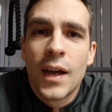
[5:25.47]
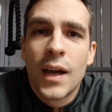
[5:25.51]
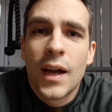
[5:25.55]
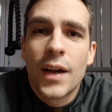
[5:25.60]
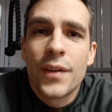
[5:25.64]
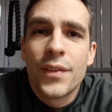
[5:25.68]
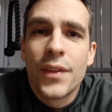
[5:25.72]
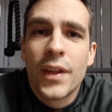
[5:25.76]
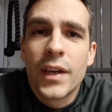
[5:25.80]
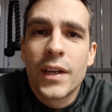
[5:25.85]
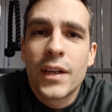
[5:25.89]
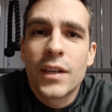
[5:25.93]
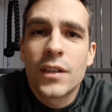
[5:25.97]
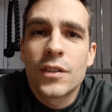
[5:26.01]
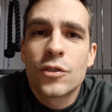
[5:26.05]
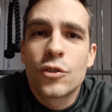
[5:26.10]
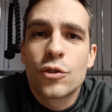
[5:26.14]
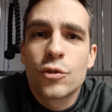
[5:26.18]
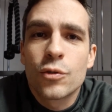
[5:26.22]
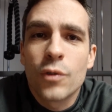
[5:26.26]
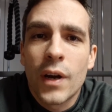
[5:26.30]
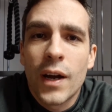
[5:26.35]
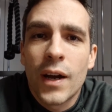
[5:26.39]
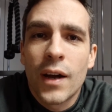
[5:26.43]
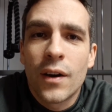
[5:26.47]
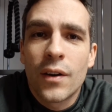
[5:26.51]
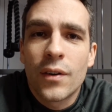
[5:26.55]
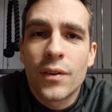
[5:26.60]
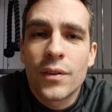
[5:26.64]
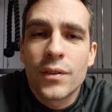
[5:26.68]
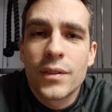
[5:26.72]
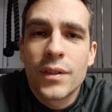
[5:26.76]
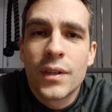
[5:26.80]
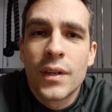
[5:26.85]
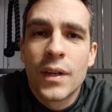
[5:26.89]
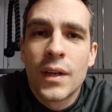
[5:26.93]
and they can
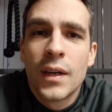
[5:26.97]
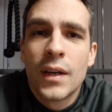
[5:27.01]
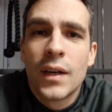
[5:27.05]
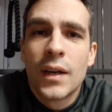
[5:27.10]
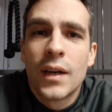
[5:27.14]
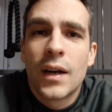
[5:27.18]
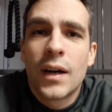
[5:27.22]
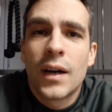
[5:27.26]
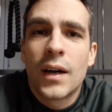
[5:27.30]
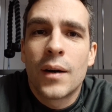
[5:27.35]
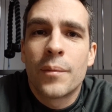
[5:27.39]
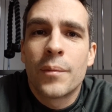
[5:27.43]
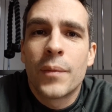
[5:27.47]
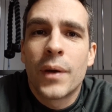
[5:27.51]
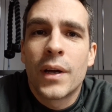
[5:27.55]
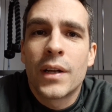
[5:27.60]
drown um,